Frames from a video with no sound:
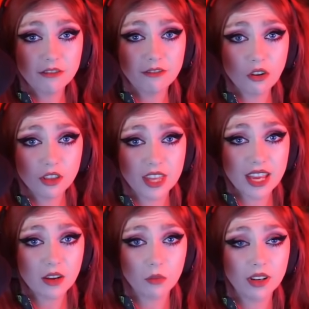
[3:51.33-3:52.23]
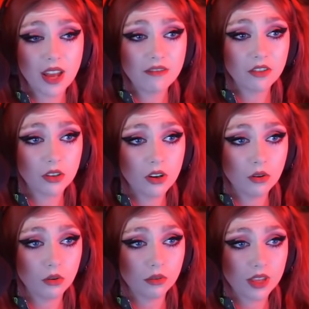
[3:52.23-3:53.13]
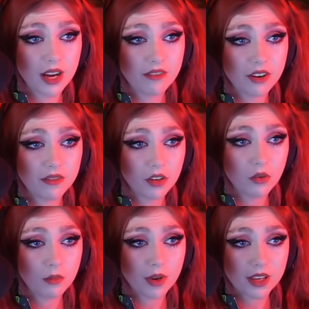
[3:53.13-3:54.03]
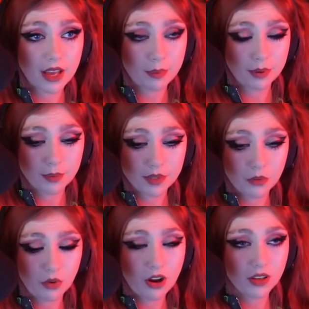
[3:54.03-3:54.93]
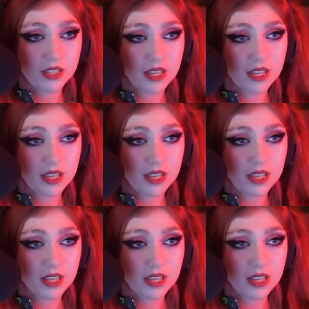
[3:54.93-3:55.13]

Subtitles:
That's the fun thing. We'll never know. They never even knew what my epilepsy was.